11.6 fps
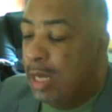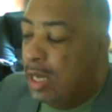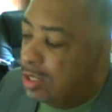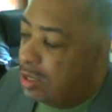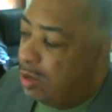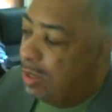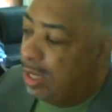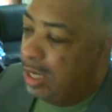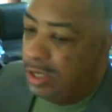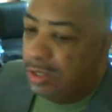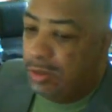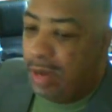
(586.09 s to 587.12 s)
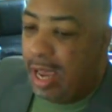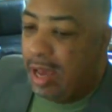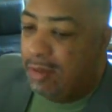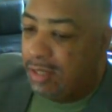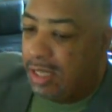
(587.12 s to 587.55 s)
So here you
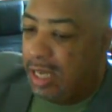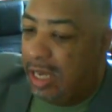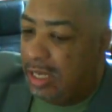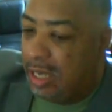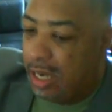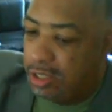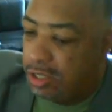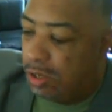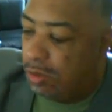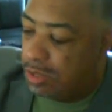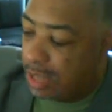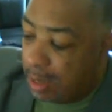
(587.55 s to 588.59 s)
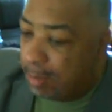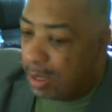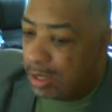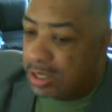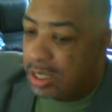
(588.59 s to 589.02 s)
have a king that shows them
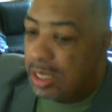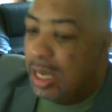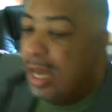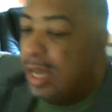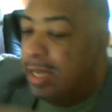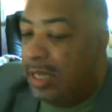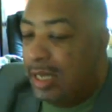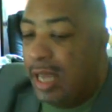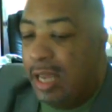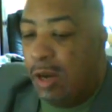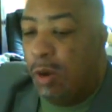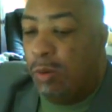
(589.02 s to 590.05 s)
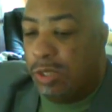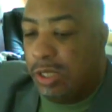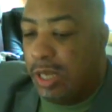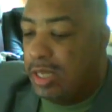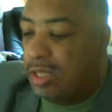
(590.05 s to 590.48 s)
mercy, and then they go
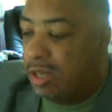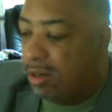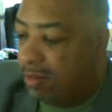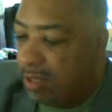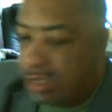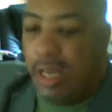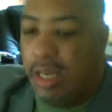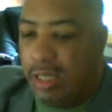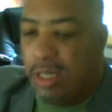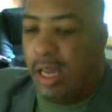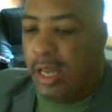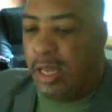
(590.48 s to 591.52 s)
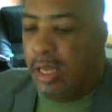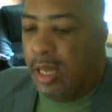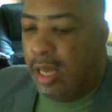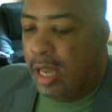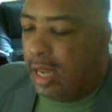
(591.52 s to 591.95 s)
to their servants
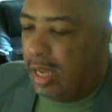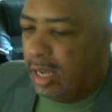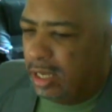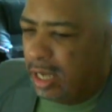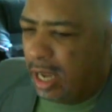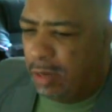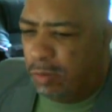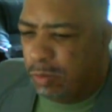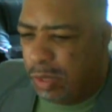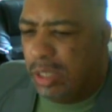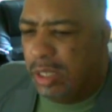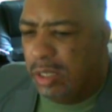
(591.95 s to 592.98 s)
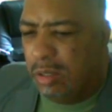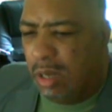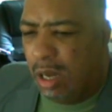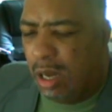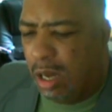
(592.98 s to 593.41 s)
and really
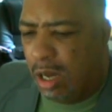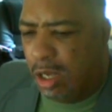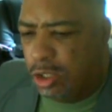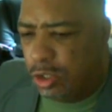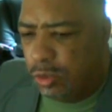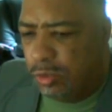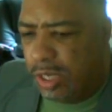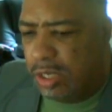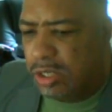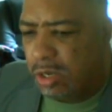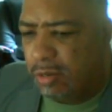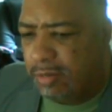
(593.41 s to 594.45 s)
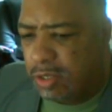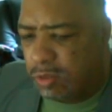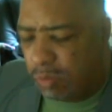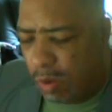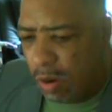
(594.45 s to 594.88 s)
do their
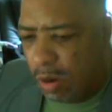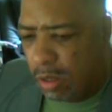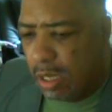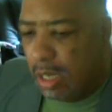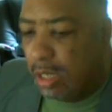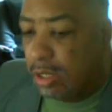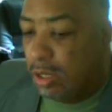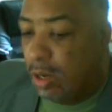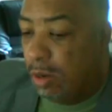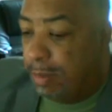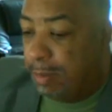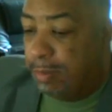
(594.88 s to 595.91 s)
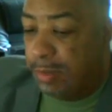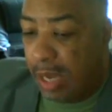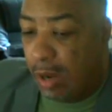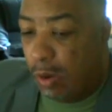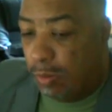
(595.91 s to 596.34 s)
servants wrong, you know, people
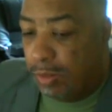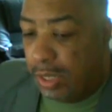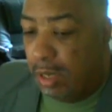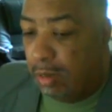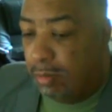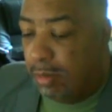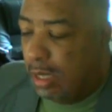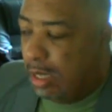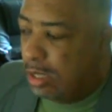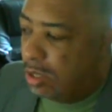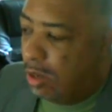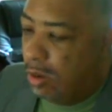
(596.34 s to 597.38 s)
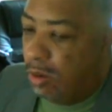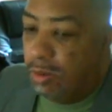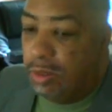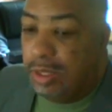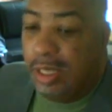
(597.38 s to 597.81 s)
that owe them.
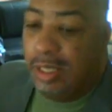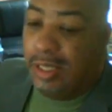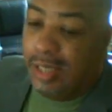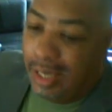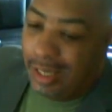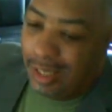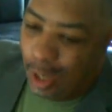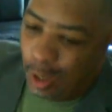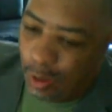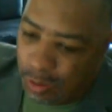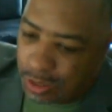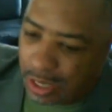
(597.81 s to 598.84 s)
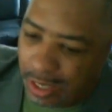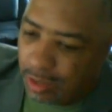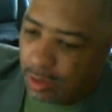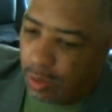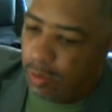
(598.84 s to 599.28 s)
So then the king goes
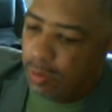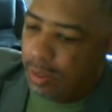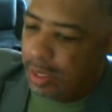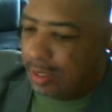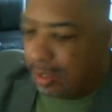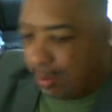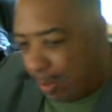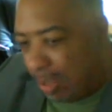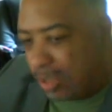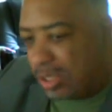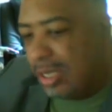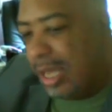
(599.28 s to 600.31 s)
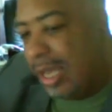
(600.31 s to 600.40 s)
and throw the person that